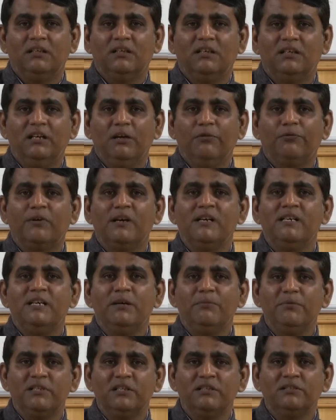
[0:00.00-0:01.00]
different
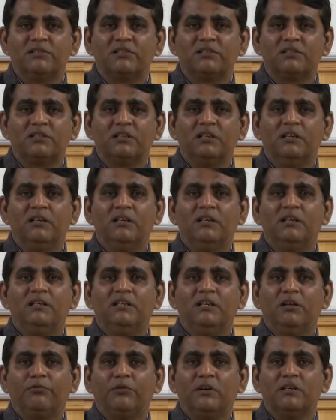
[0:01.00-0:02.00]
divisions,
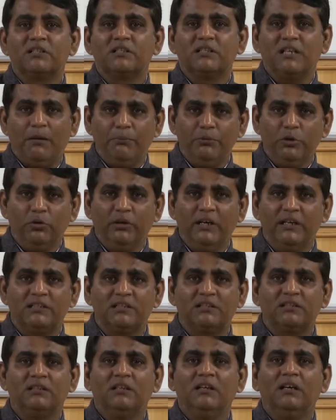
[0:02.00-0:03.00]
different
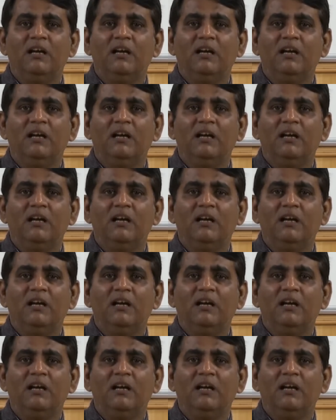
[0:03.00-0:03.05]
subunits,